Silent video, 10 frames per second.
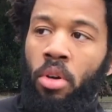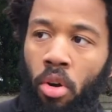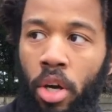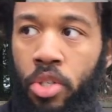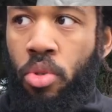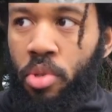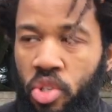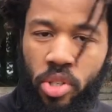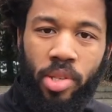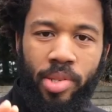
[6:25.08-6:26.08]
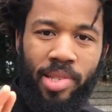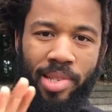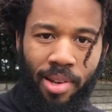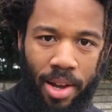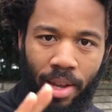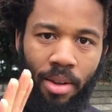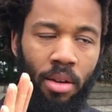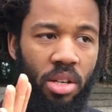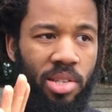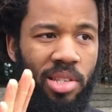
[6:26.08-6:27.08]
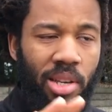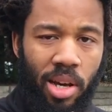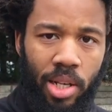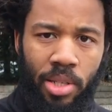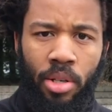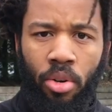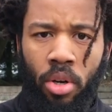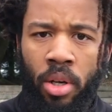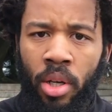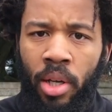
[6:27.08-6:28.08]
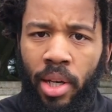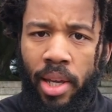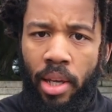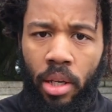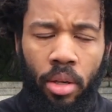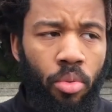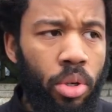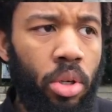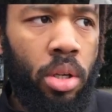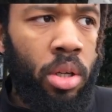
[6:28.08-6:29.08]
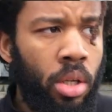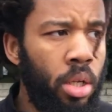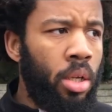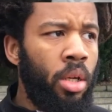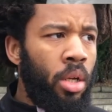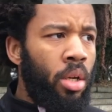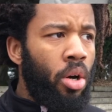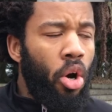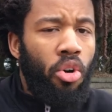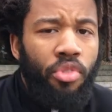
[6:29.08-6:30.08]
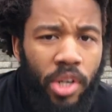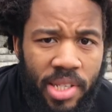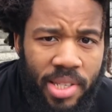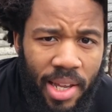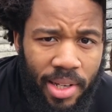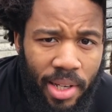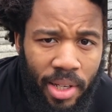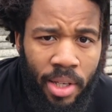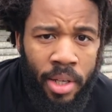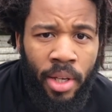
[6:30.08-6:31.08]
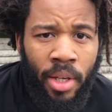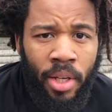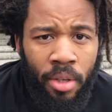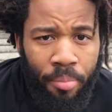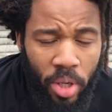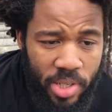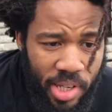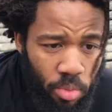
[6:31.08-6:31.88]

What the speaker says: alright, so it's just a slight tilt, okay? We're not overextending, because